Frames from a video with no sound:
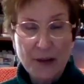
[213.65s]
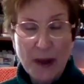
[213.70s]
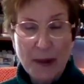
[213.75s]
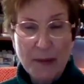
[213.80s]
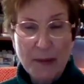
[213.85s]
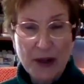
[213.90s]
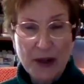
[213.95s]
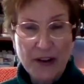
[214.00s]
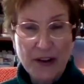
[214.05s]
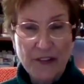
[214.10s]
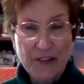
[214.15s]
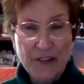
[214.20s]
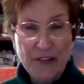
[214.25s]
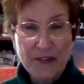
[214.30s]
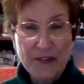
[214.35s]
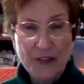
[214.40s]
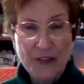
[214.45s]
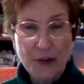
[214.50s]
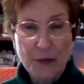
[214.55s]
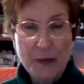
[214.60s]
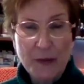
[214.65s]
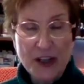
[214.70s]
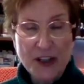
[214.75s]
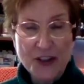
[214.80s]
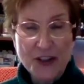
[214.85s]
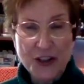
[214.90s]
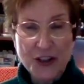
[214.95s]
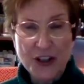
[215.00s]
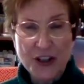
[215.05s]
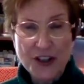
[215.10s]
My parents took me to
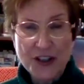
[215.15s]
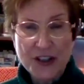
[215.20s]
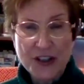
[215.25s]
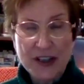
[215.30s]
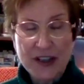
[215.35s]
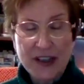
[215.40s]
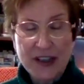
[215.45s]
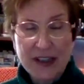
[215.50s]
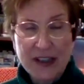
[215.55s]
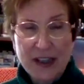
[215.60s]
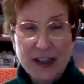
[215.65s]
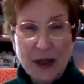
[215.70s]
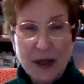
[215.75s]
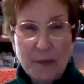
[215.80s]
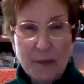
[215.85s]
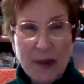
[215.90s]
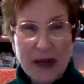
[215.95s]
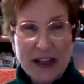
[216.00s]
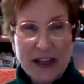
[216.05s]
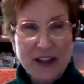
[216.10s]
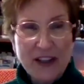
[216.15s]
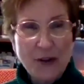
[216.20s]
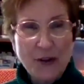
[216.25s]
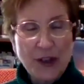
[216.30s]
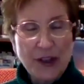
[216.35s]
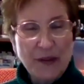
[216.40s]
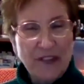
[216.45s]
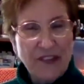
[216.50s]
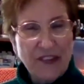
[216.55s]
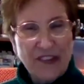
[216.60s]
church, but you
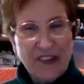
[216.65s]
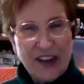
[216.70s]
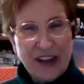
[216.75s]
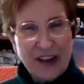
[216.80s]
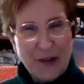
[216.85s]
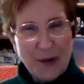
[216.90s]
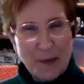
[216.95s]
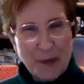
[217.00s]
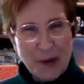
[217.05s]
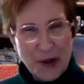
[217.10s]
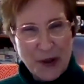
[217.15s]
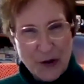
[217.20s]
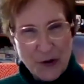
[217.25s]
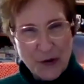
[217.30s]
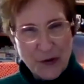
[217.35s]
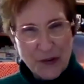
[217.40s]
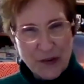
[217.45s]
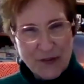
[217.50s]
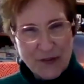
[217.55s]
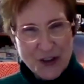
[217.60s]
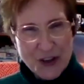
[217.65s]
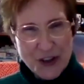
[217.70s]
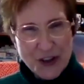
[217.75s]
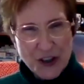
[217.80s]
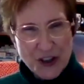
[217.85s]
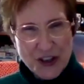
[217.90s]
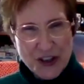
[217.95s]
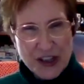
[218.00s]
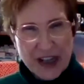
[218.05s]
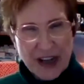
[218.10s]
can sit in the pews of a
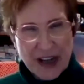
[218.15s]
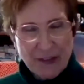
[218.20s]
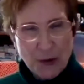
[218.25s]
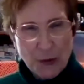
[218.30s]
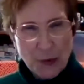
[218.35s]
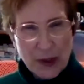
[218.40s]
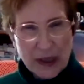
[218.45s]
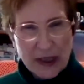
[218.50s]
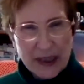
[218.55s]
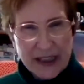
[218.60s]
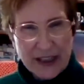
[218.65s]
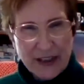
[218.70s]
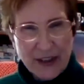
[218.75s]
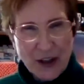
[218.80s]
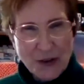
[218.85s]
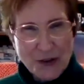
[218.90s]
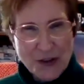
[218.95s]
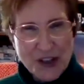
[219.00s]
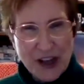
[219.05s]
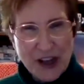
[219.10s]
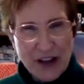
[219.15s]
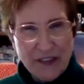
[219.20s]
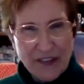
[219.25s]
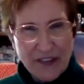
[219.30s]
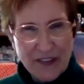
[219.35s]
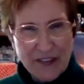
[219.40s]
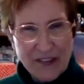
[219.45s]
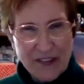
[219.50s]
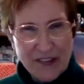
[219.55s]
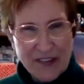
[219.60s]
church and never really know
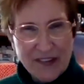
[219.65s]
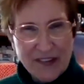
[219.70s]
Jesus.